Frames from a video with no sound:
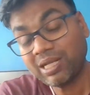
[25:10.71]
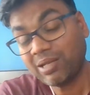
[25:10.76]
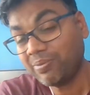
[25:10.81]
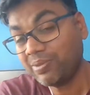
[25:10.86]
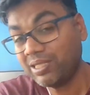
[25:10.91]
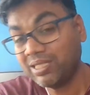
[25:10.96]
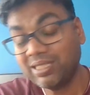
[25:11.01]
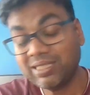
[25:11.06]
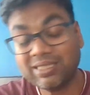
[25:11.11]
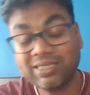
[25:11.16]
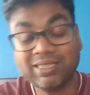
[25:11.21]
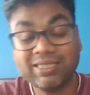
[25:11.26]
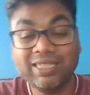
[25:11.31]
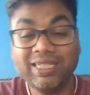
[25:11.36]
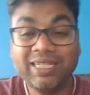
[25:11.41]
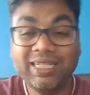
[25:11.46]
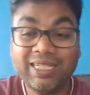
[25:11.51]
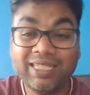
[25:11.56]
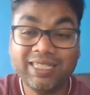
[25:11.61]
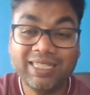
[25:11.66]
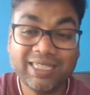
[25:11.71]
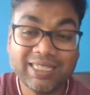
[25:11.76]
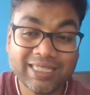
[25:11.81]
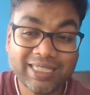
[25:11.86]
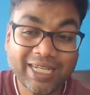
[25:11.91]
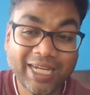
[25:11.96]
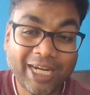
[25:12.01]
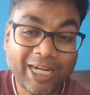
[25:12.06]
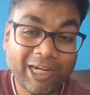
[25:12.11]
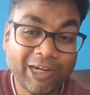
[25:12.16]
I mean, this
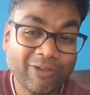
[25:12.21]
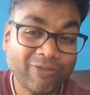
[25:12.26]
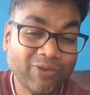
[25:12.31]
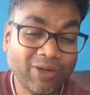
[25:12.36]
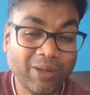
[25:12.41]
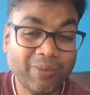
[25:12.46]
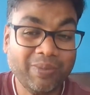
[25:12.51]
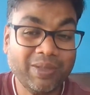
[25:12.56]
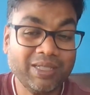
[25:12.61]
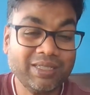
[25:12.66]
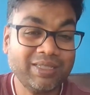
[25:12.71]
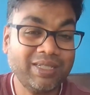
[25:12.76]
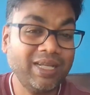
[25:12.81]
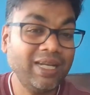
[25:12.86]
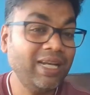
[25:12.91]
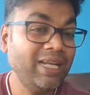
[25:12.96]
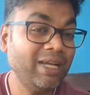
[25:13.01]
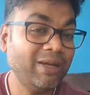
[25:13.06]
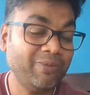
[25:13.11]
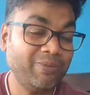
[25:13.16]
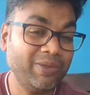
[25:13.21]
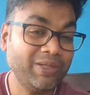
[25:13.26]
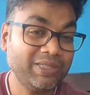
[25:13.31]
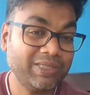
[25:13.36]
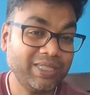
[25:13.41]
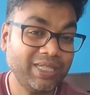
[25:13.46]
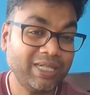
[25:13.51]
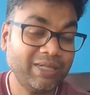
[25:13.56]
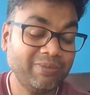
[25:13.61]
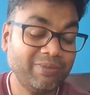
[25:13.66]
kind of comments really
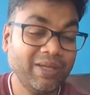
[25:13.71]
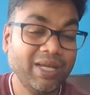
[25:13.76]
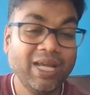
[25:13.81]
appreciate.